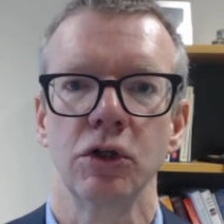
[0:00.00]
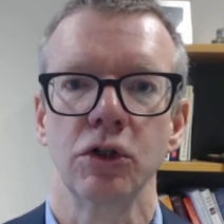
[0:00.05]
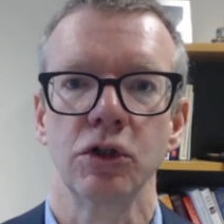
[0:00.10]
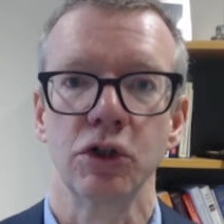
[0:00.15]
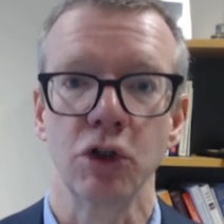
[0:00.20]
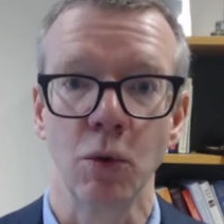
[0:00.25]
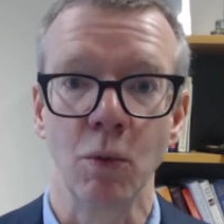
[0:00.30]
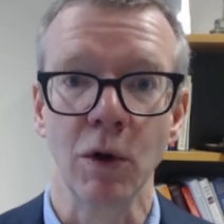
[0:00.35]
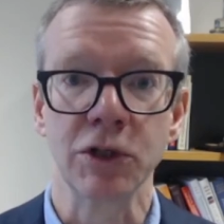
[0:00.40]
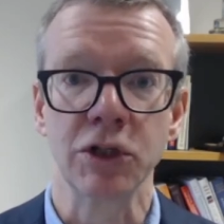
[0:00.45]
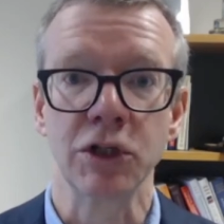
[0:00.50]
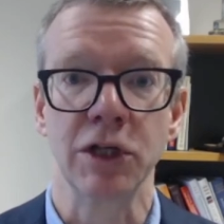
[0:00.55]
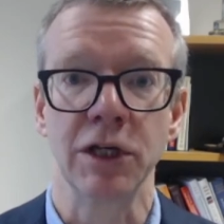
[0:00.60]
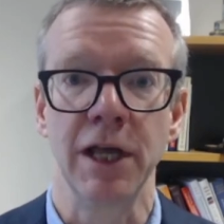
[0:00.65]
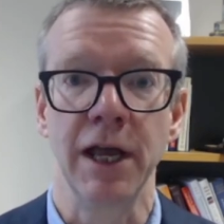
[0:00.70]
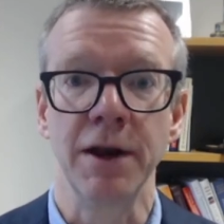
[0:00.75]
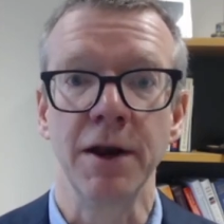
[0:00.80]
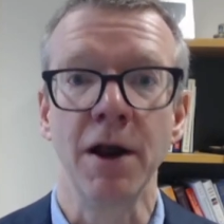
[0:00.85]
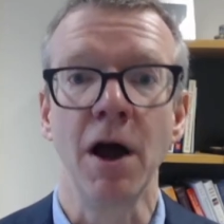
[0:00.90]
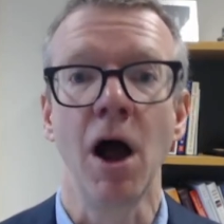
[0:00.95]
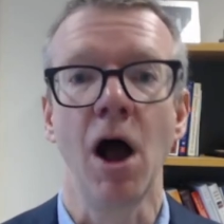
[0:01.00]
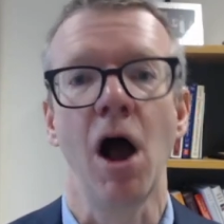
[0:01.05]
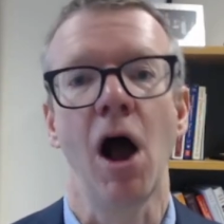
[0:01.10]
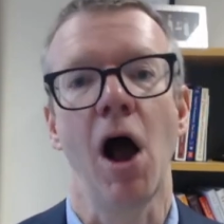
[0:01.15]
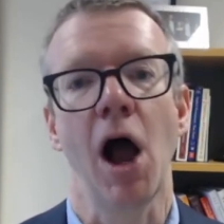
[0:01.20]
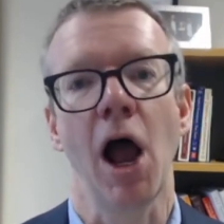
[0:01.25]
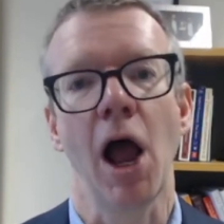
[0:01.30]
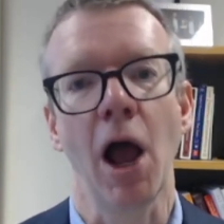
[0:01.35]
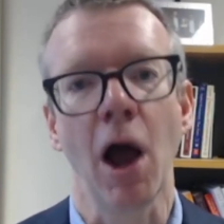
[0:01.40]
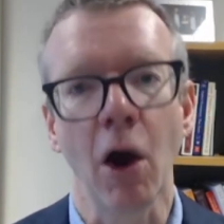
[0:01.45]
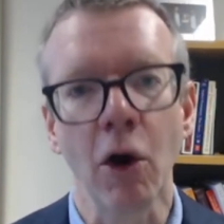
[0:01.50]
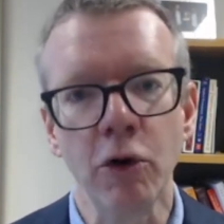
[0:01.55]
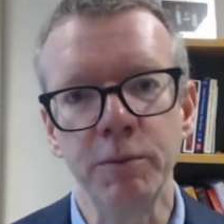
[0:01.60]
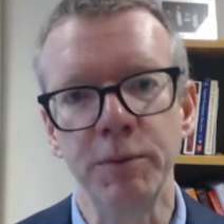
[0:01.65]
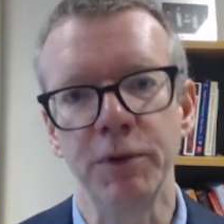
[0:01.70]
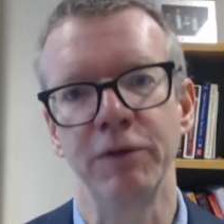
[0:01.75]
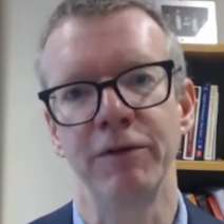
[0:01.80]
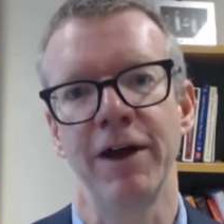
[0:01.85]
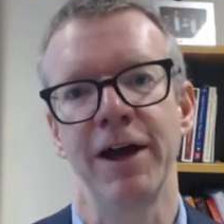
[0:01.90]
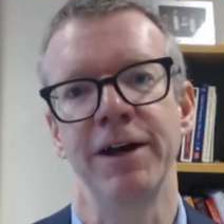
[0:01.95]
So once again, I hope
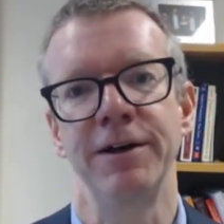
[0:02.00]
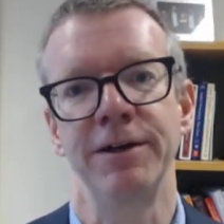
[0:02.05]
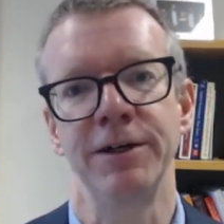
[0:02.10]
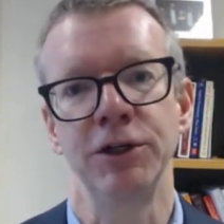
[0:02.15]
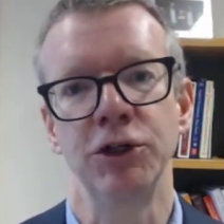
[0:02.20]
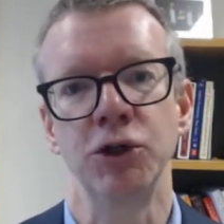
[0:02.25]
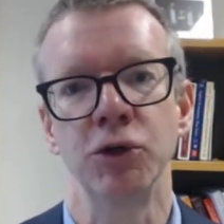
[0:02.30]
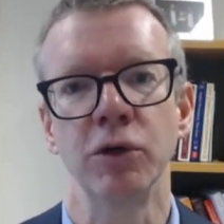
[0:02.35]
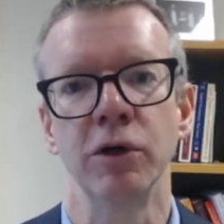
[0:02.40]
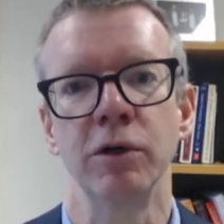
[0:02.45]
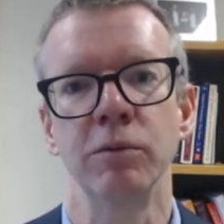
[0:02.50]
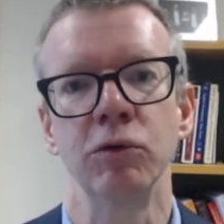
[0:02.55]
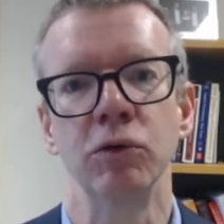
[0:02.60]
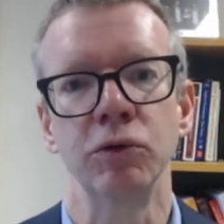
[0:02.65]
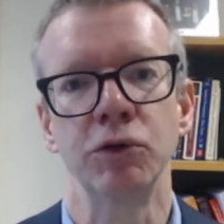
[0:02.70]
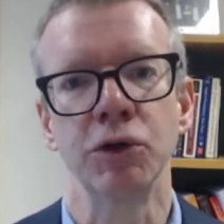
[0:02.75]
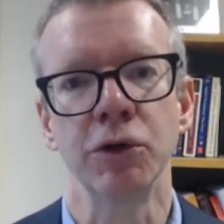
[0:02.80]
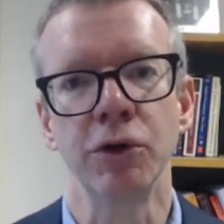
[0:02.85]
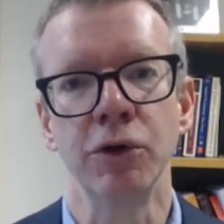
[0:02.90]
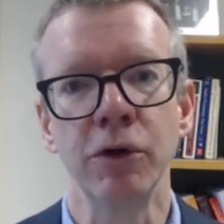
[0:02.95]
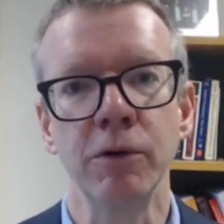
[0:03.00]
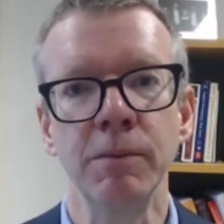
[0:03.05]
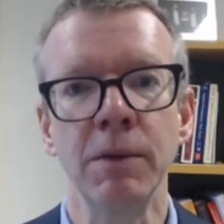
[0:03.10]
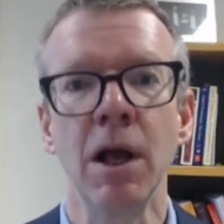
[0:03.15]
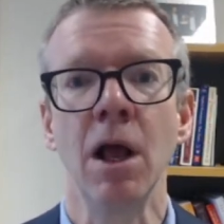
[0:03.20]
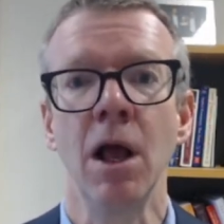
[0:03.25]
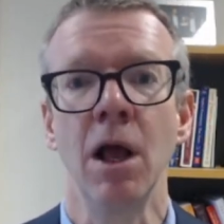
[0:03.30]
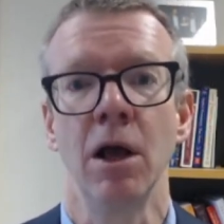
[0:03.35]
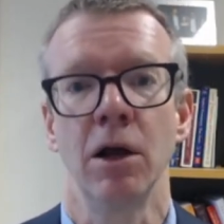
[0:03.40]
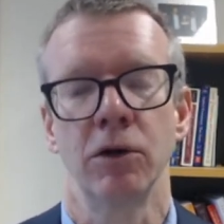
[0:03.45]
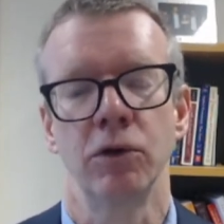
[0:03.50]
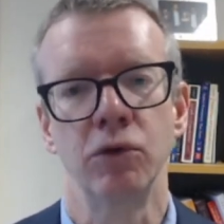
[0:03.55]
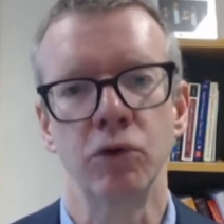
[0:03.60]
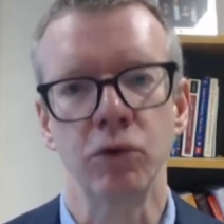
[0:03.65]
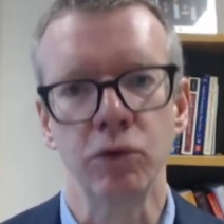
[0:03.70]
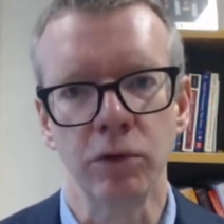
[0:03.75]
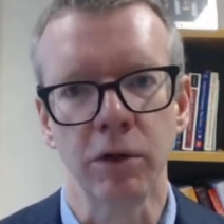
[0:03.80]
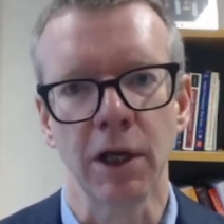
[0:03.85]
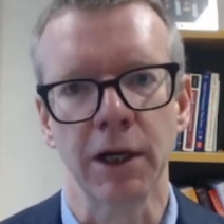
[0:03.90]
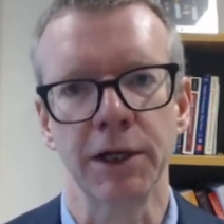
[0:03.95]
you've had an enjoyable term.
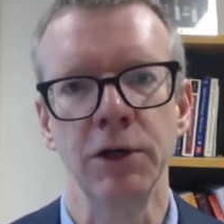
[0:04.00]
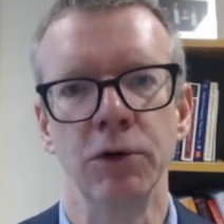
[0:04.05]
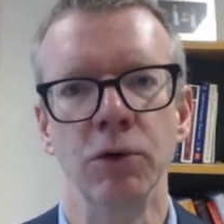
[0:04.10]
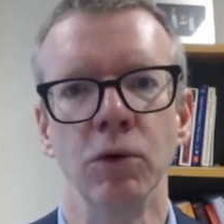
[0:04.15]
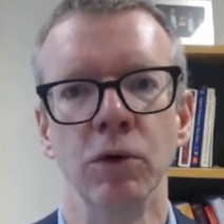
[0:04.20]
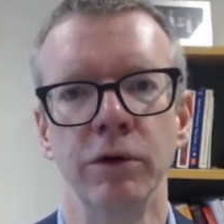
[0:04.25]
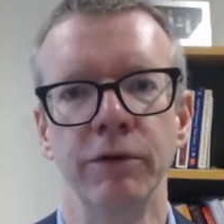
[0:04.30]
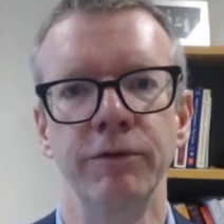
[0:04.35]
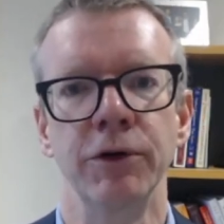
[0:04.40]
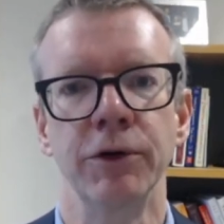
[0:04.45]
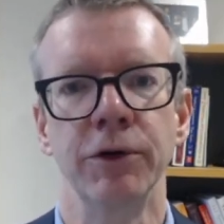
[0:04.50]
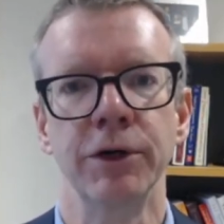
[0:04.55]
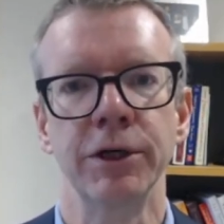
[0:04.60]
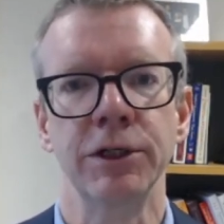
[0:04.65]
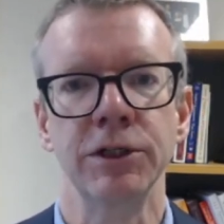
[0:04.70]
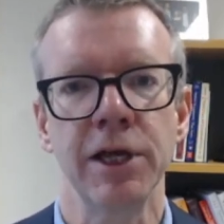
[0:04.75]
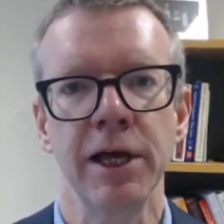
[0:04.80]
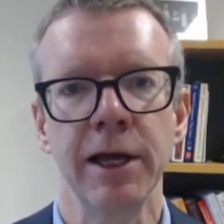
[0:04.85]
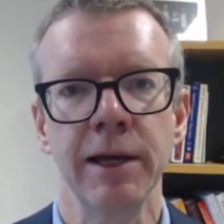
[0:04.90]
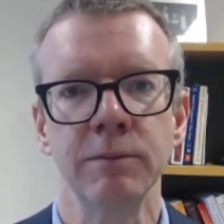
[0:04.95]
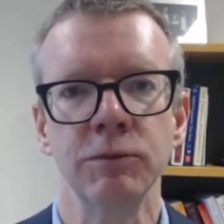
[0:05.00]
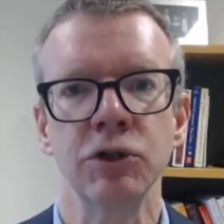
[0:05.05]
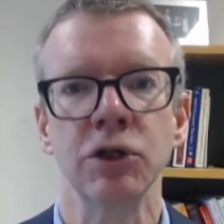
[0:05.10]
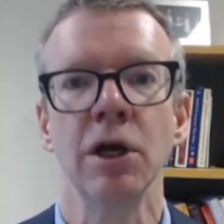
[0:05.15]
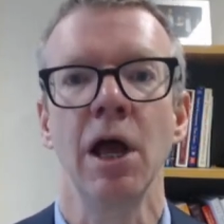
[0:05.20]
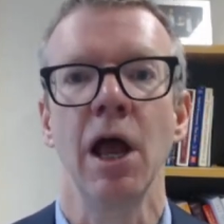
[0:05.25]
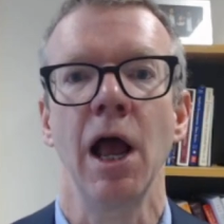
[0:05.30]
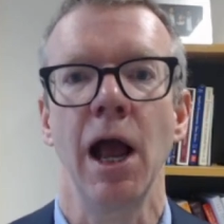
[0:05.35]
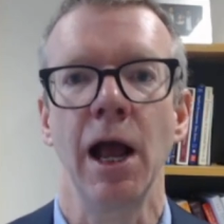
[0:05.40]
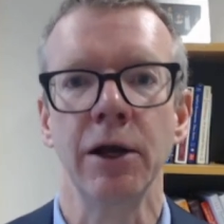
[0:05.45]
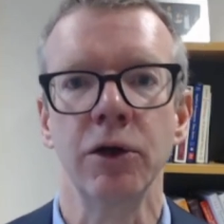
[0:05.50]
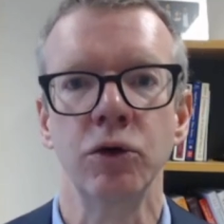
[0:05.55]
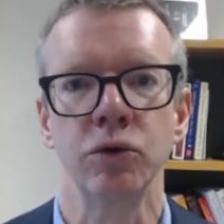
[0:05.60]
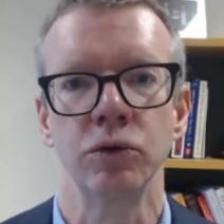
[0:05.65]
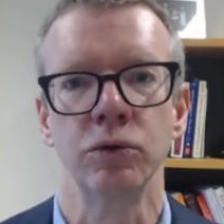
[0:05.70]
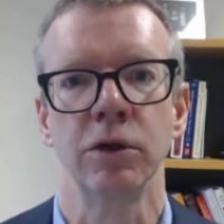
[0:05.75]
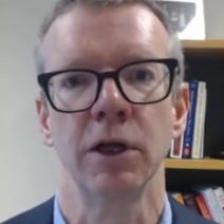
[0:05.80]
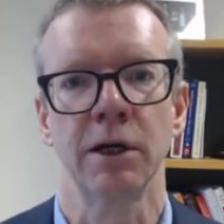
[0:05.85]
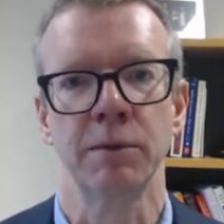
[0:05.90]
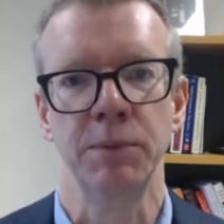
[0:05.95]
Good luck in all of your exams and good
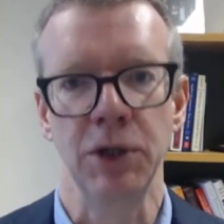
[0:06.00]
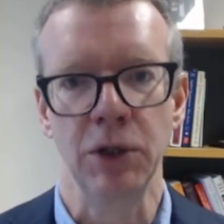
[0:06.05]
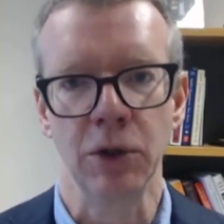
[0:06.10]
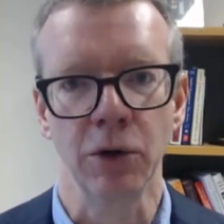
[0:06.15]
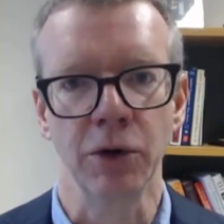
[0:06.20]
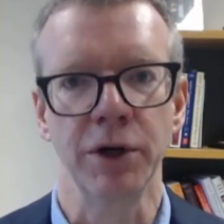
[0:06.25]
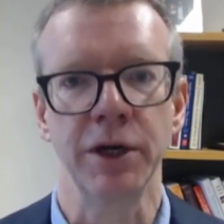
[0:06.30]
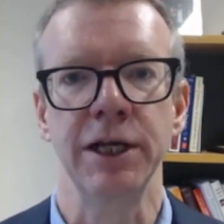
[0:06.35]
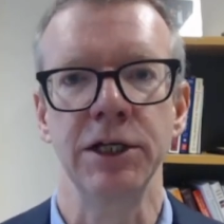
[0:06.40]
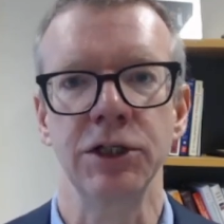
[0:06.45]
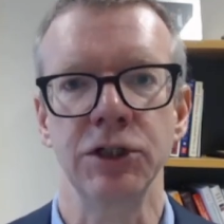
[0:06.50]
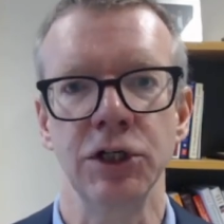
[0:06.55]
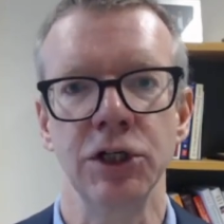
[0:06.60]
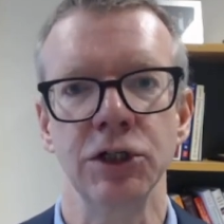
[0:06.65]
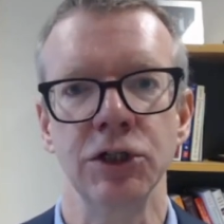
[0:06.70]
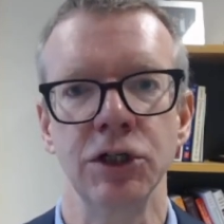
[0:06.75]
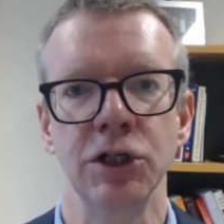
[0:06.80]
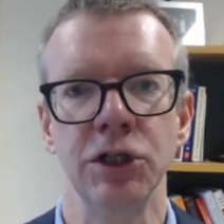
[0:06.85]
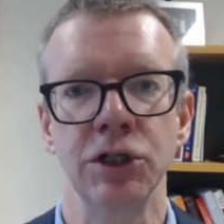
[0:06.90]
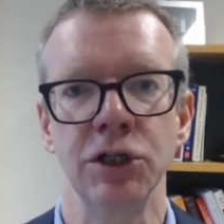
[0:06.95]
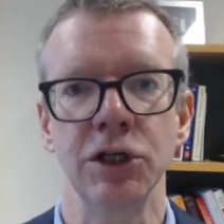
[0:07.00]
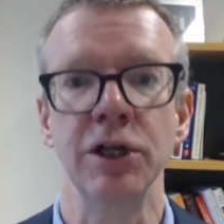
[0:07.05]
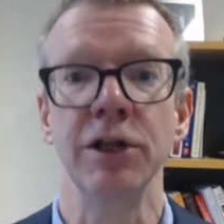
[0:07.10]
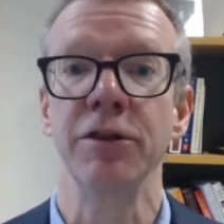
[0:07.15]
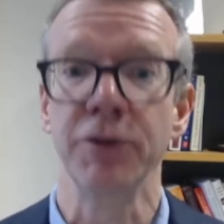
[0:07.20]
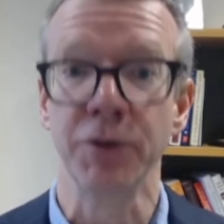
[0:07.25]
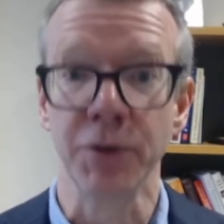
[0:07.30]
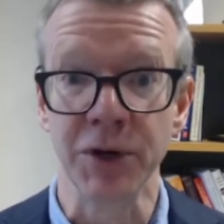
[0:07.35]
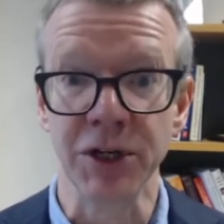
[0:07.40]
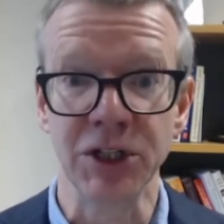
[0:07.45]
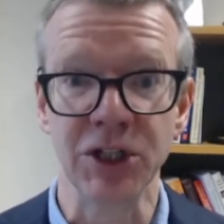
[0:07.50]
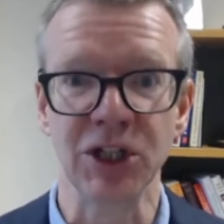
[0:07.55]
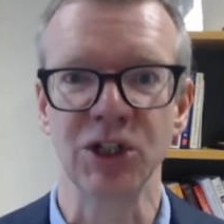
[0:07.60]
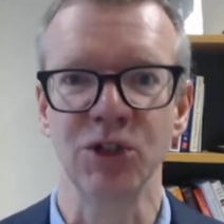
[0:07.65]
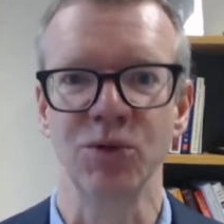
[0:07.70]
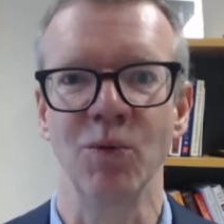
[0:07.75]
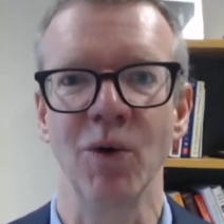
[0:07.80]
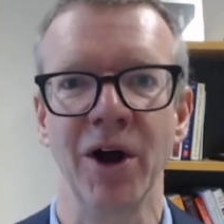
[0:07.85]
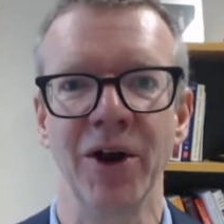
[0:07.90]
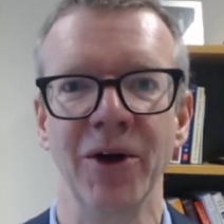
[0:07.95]
luck beyond ACCT
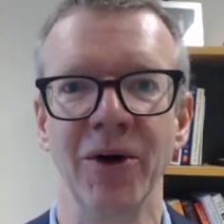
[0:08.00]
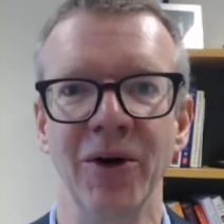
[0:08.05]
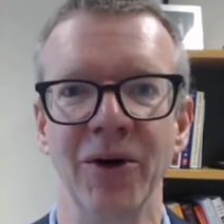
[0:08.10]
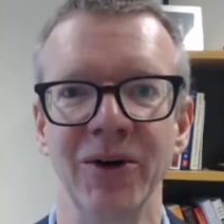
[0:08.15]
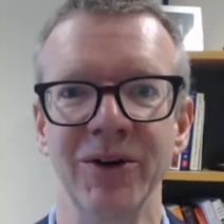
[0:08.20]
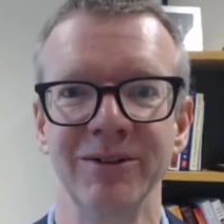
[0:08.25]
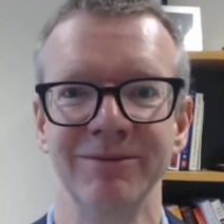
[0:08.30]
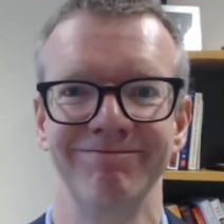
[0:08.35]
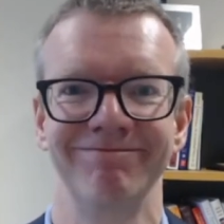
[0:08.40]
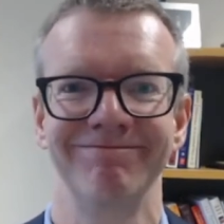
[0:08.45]
3610.